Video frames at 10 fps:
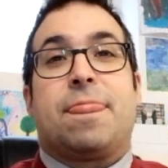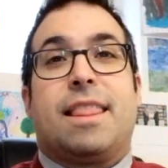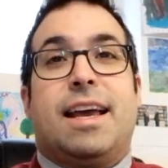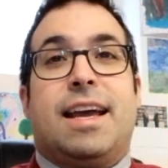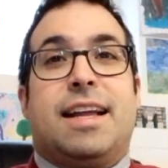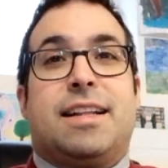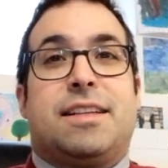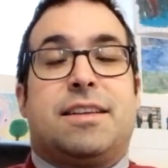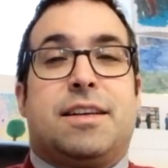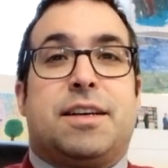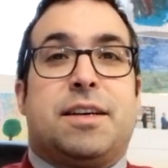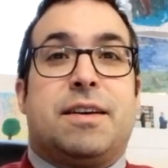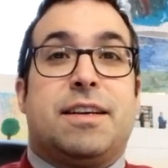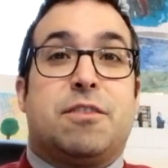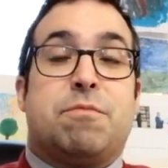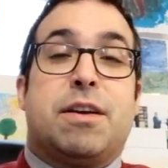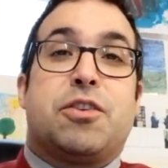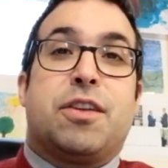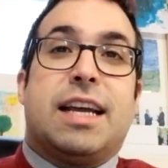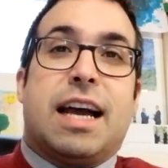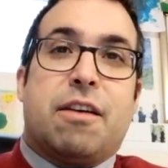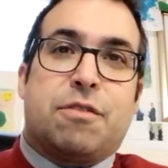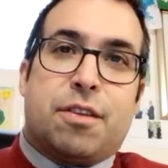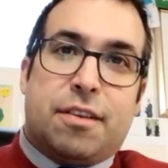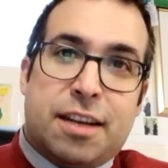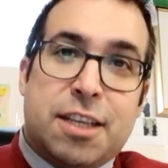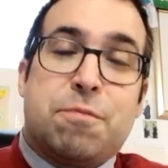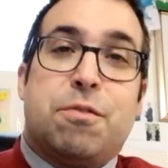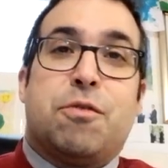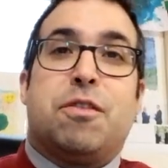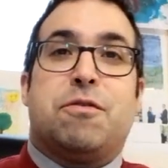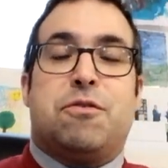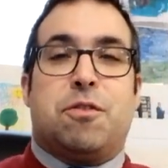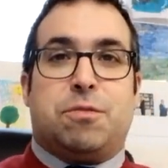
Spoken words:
and especially after the Lisbon Reform